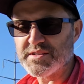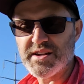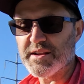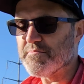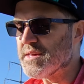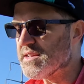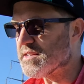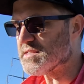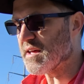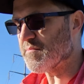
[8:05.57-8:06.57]
It's not a media
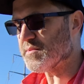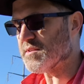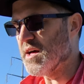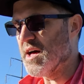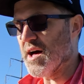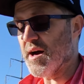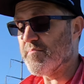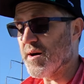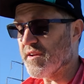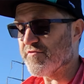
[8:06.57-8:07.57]
sample. I
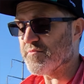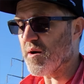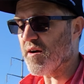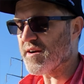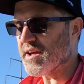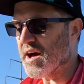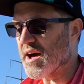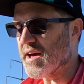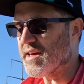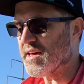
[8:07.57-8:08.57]
bought it from
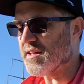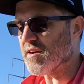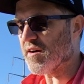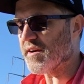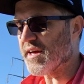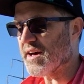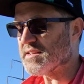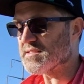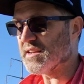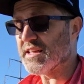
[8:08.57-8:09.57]
REI, and REI
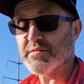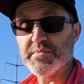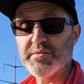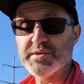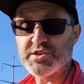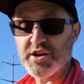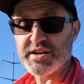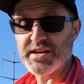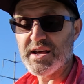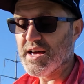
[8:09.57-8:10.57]
is letting me return
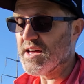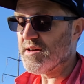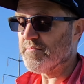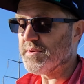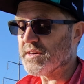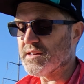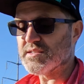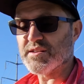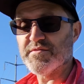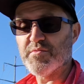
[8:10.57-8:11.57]
it
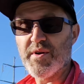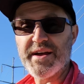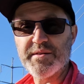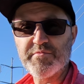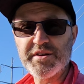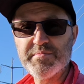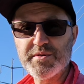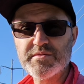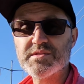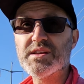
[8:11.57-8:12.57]
because of the random
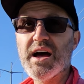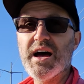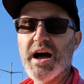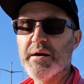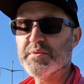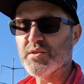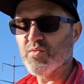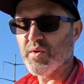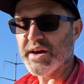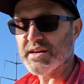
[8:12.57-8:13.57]
reboots. I'm gonna
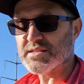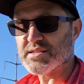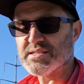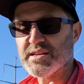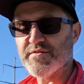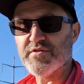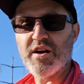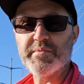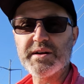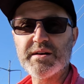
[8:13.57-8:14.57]
wait to see if
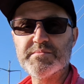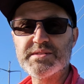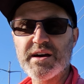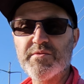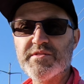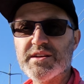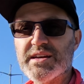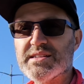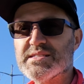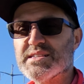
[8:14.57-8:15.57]
Garmin comes out with an
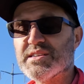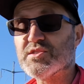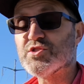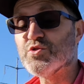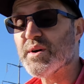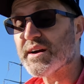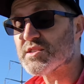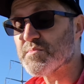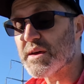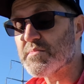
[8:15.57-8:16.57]
Instinct
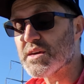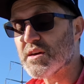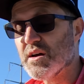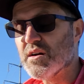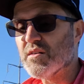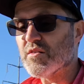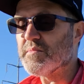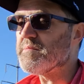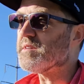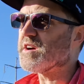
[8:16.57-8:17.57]
2X maybe, or
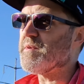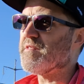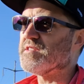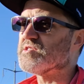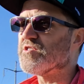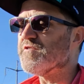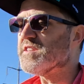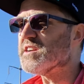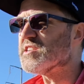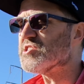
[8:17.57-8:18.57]
maybe they'll come out with a
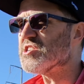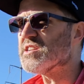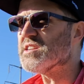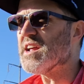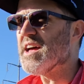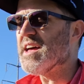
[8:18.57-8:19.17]
surfing edition,